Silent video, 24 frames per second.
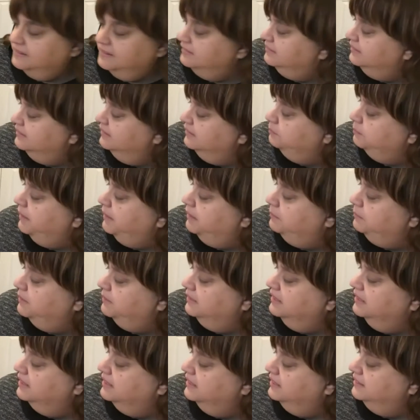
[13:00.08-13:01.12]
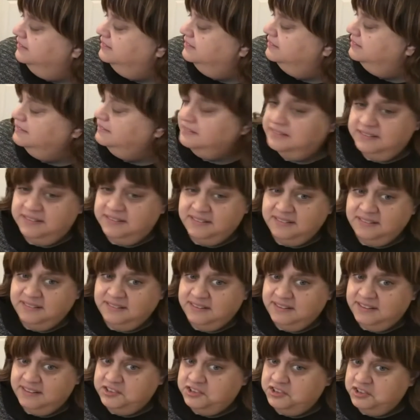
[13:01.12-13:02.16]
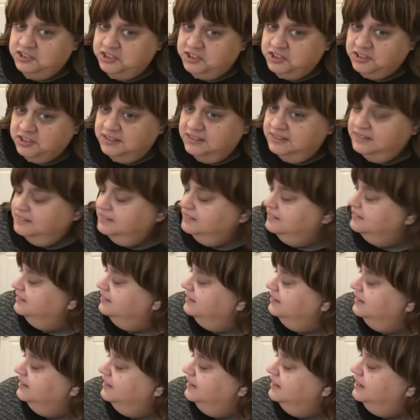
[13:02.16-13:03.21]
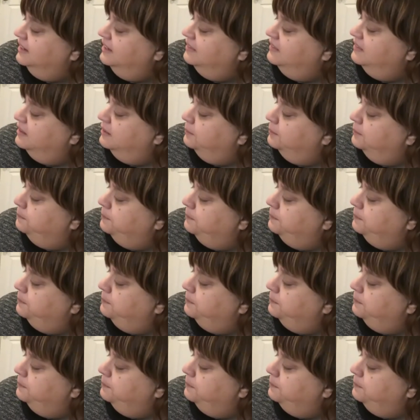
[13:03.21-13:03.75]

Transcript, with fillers: See baby lines and circle. And then a